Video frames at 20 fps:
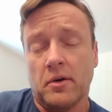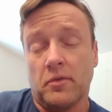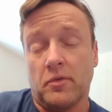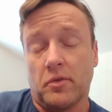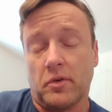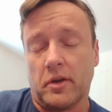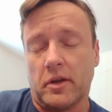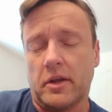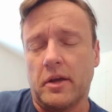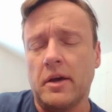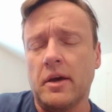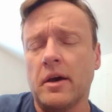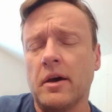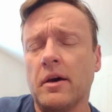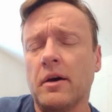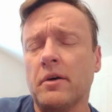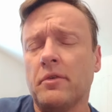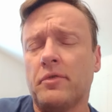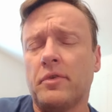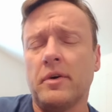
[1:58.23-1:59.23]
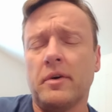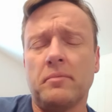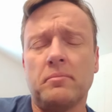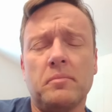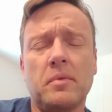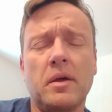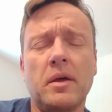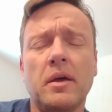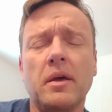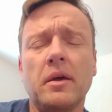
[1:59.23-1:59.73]
for
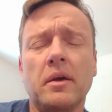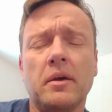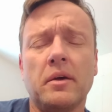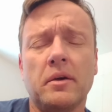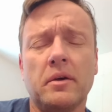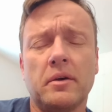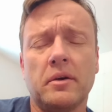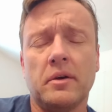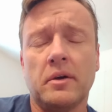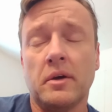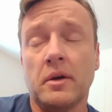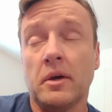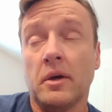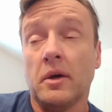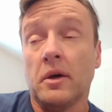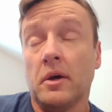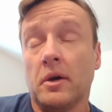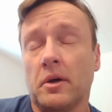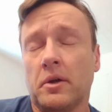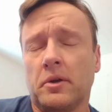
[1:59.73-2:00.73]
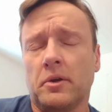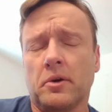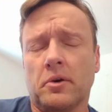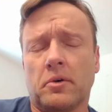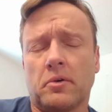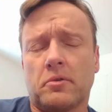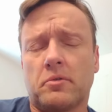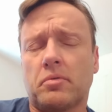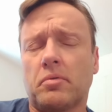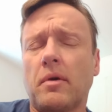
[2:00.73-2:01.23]
giving me
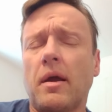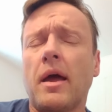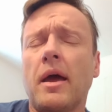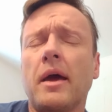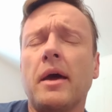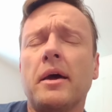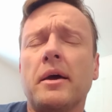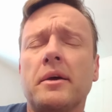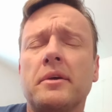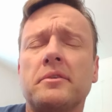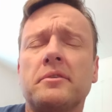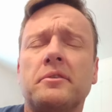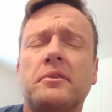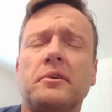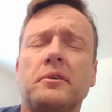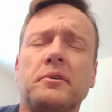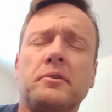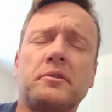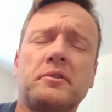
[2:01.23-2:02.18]
your grace to